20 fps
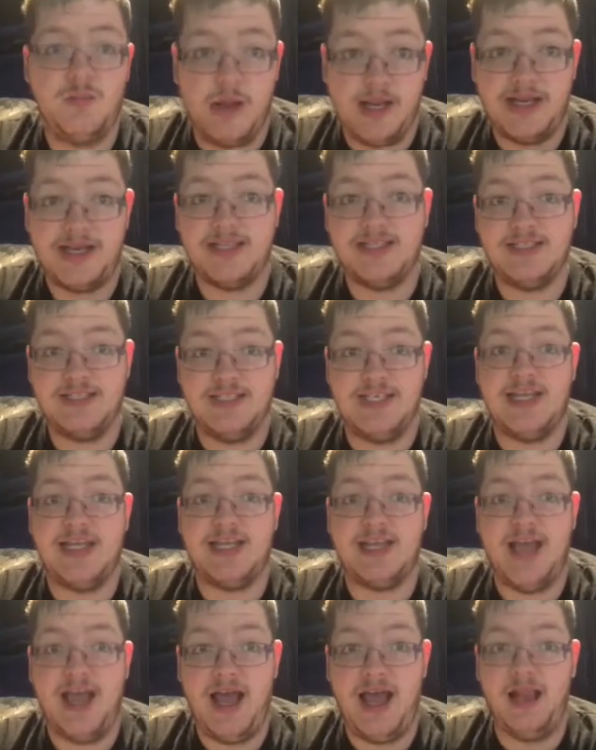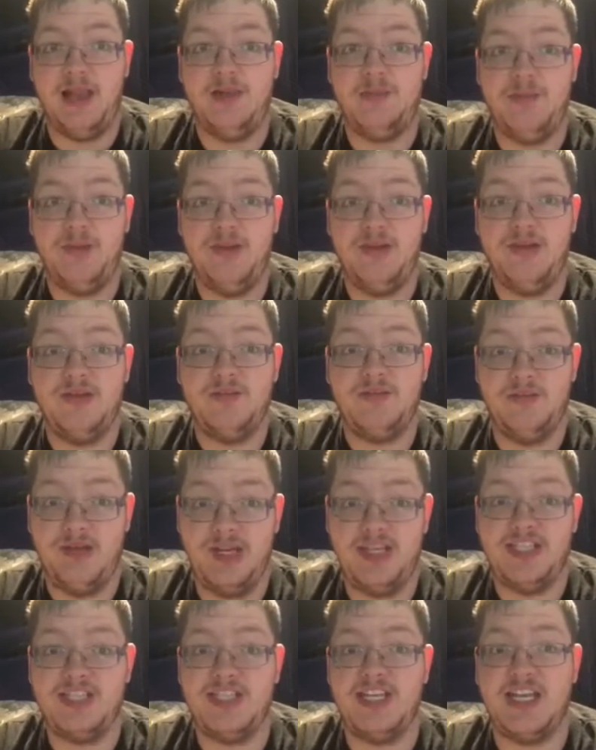please seek help.
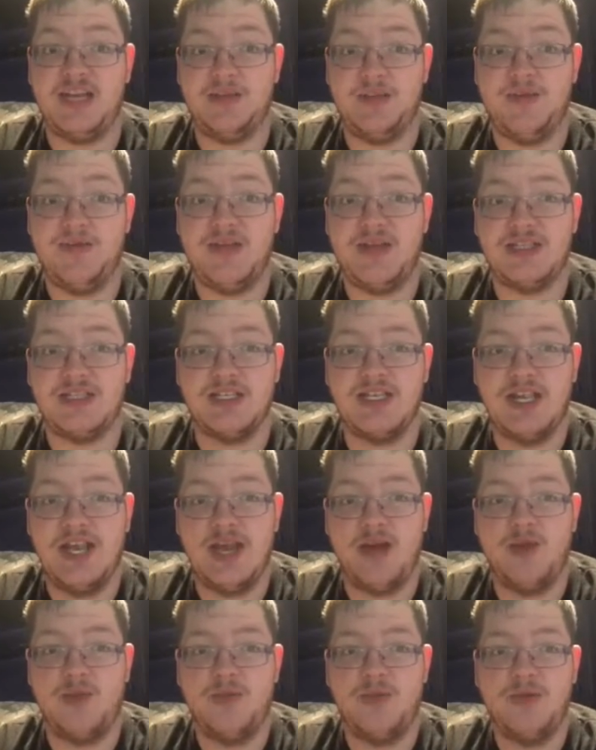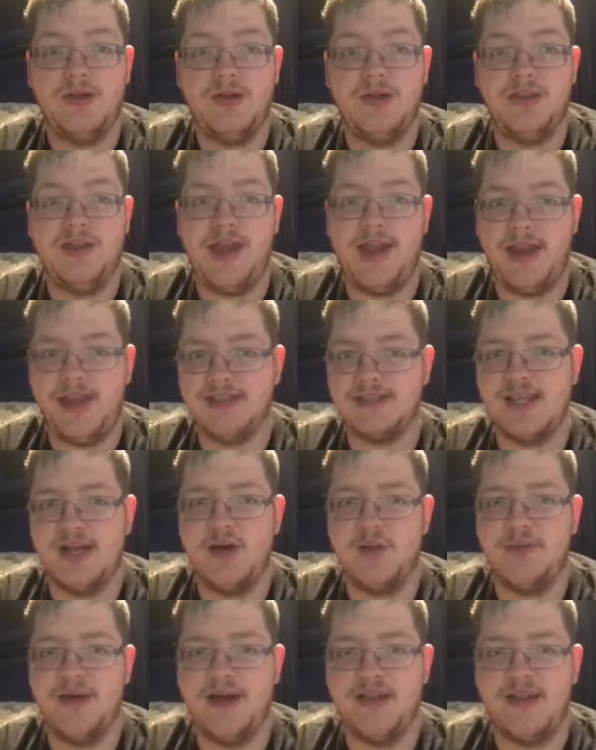Please seek professional help. There is
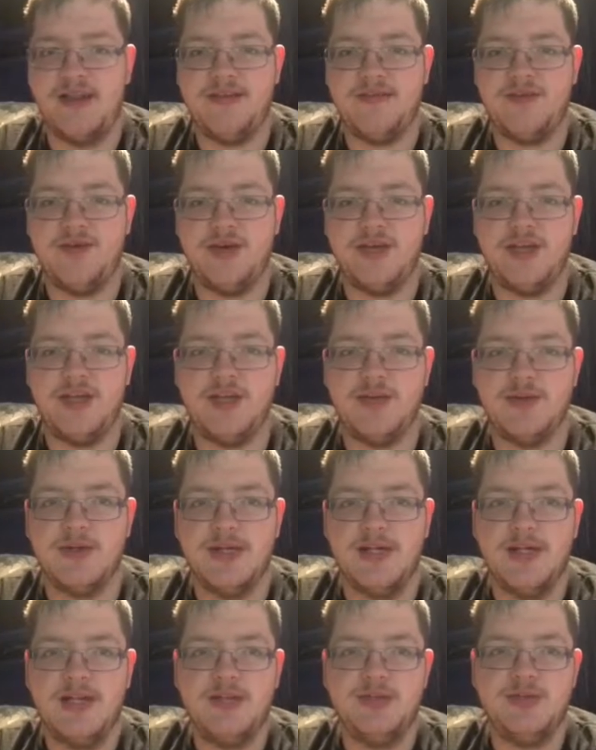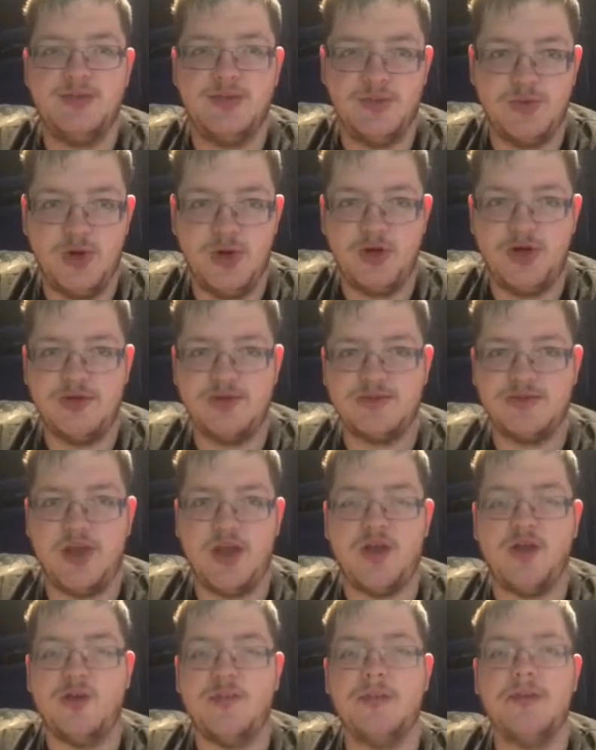help out there for you. Do not lose
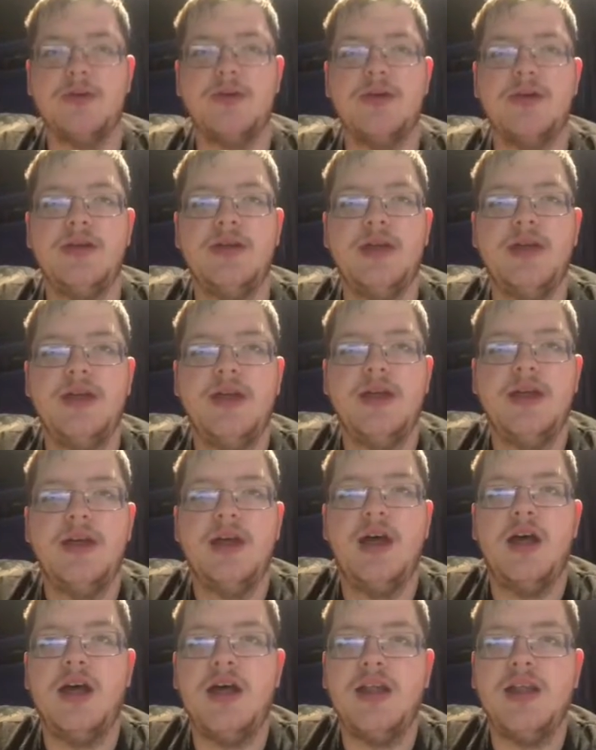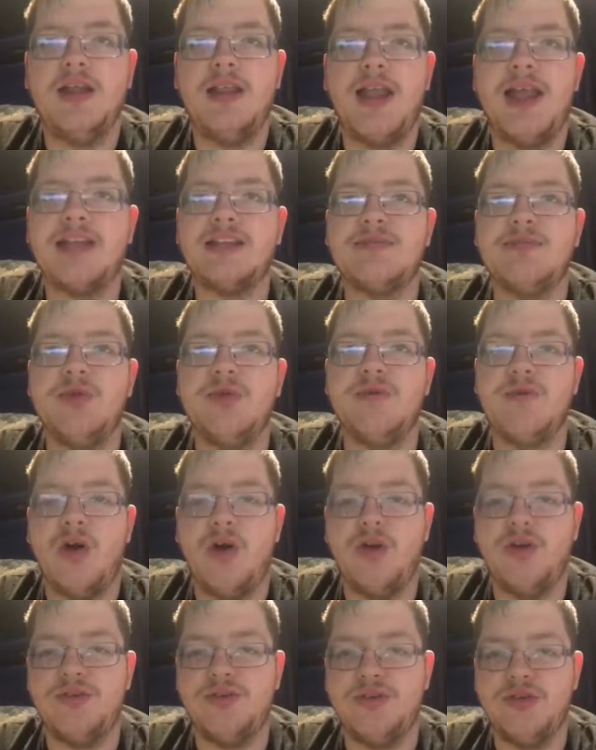hope. Uh, let's move
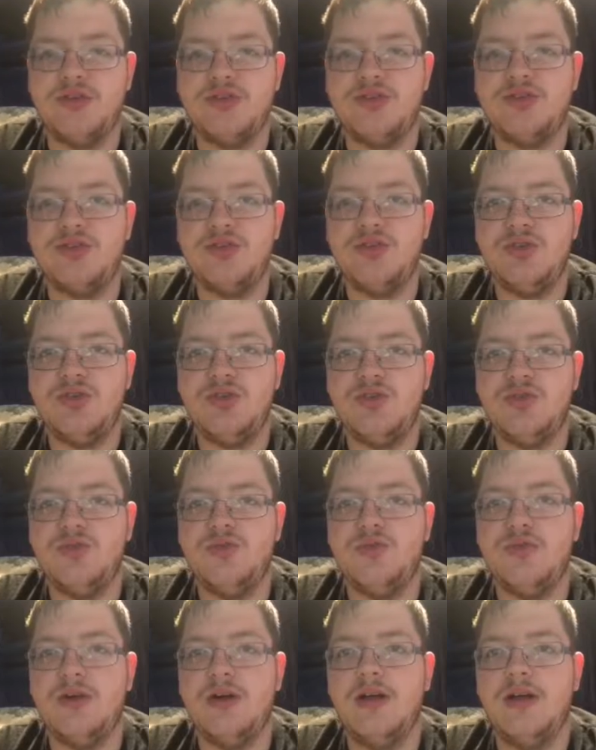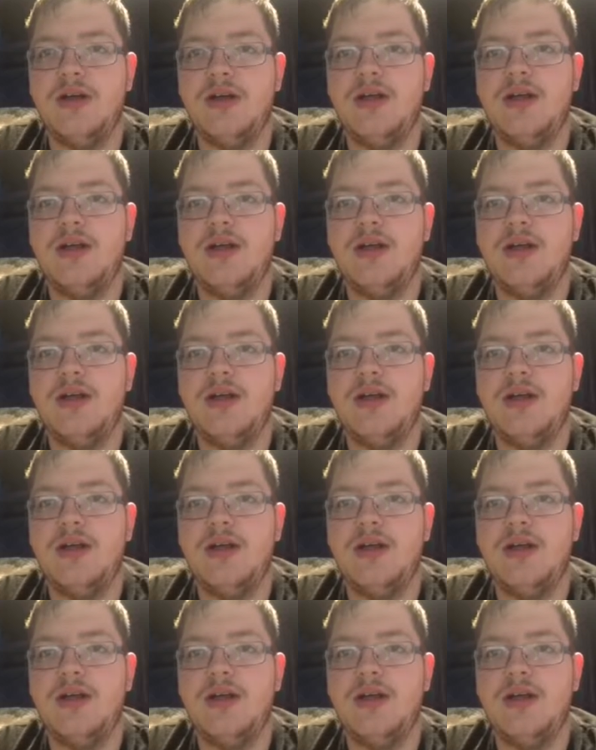on to